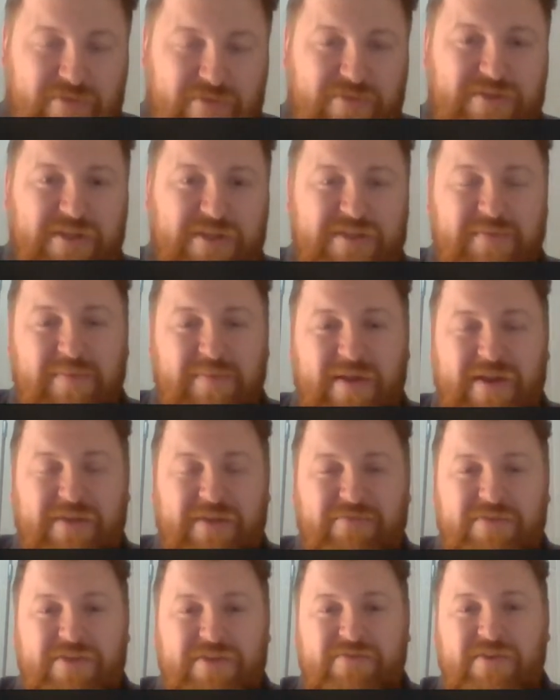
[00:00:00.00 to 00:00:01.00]
because it's a
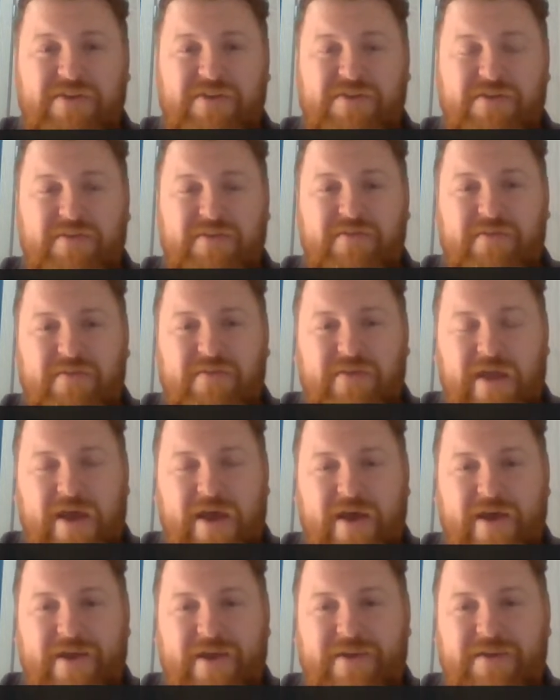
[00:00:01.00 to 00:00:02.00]
planning restriction
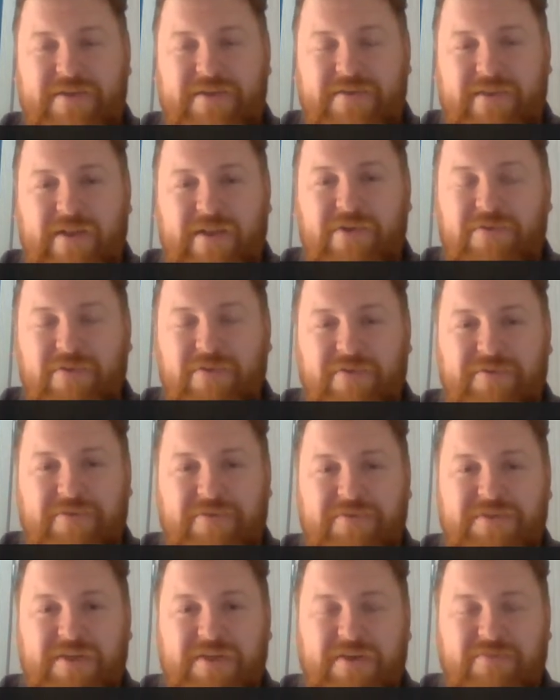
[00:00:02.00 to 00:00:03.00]
and the local
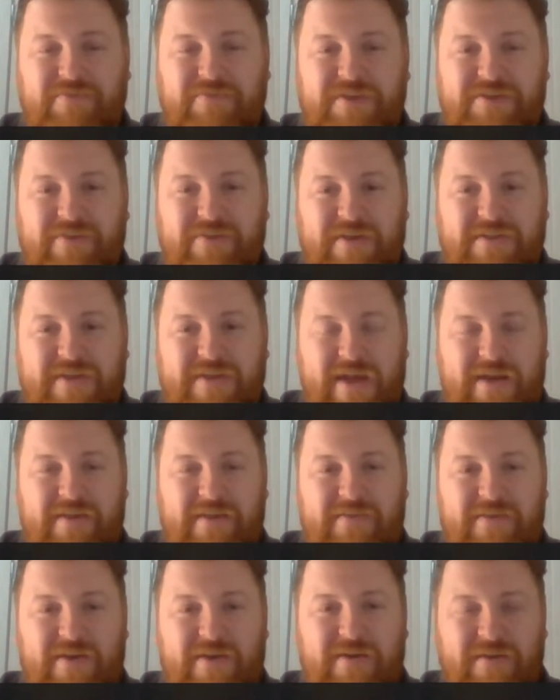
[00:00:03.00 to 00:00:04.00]
authority can restrict
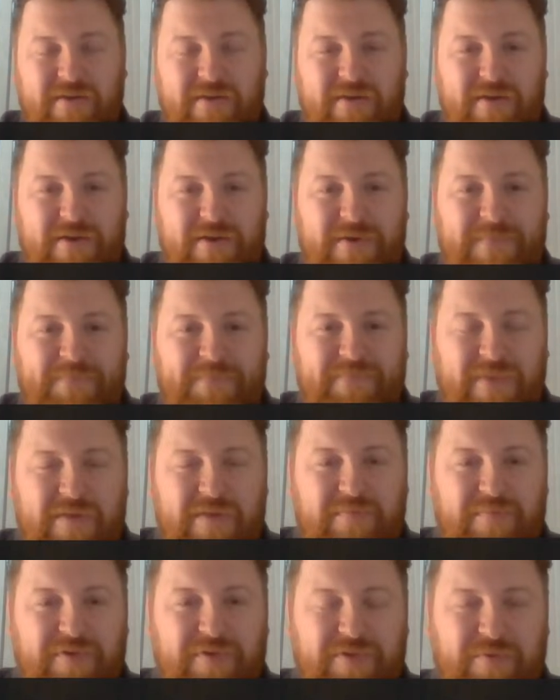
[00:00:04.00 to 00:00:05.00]
anything.
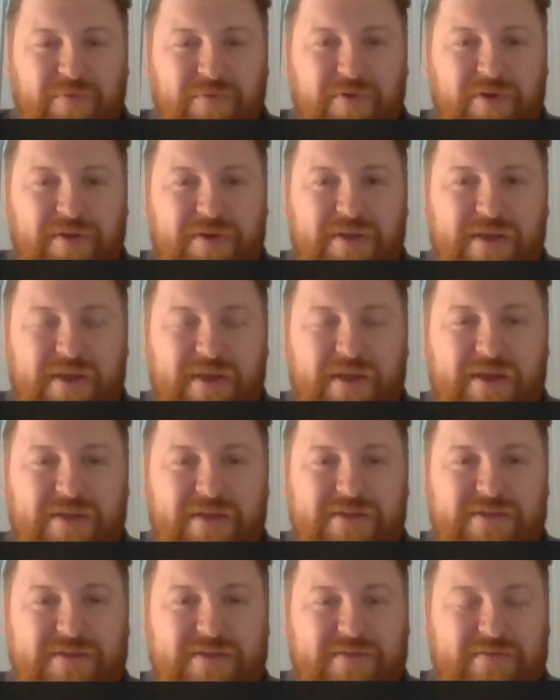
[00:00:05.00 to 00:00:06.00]
But the wording
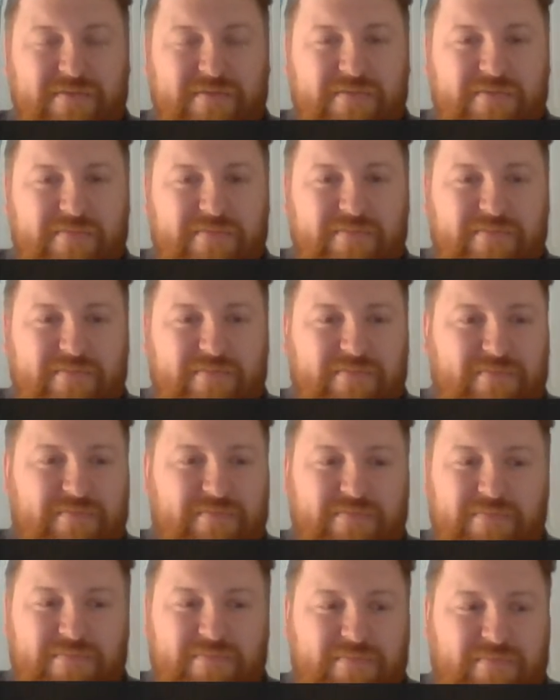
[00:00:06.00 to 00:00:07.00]
is,
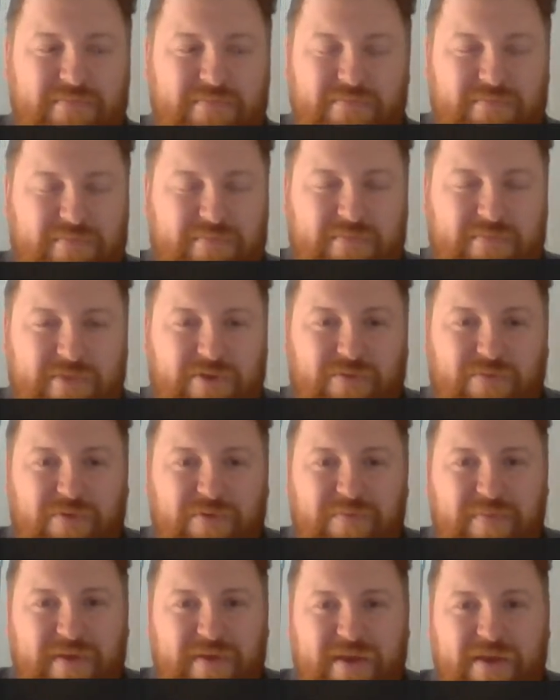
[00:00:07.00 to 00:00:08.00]
or
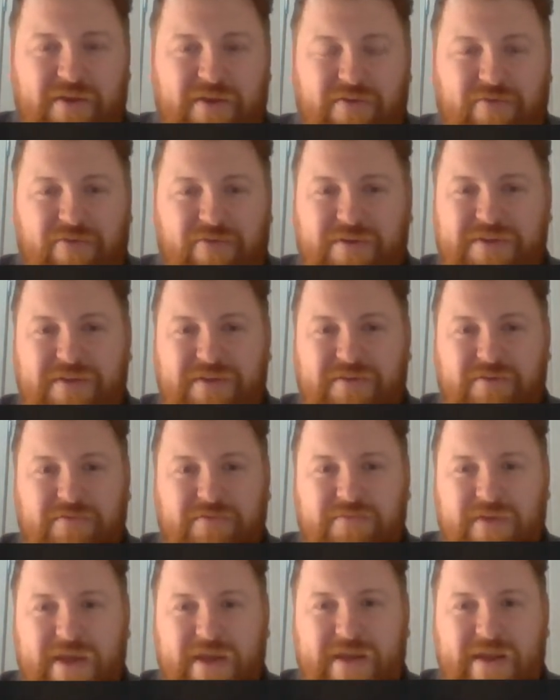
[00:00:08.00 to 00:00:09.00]
would be,
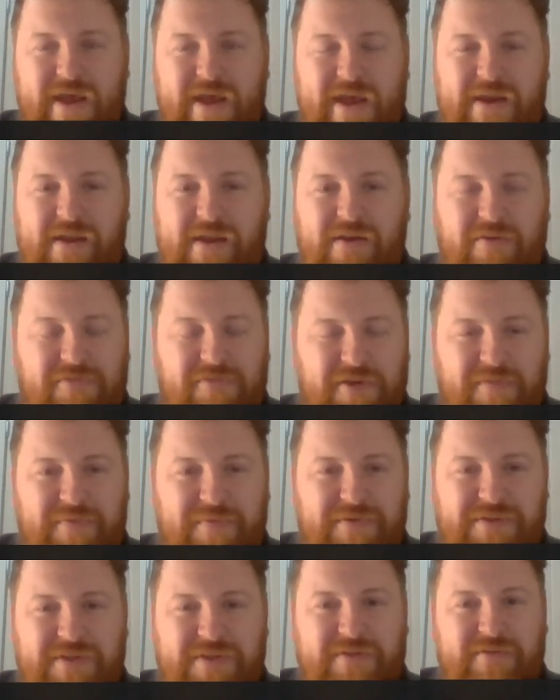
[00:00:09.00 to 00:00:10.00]
critical in any
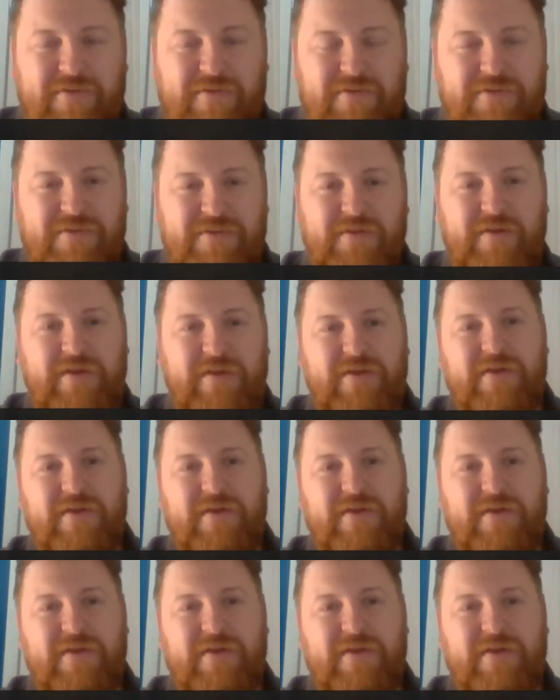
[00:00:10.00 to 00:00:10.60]
occupancy clause.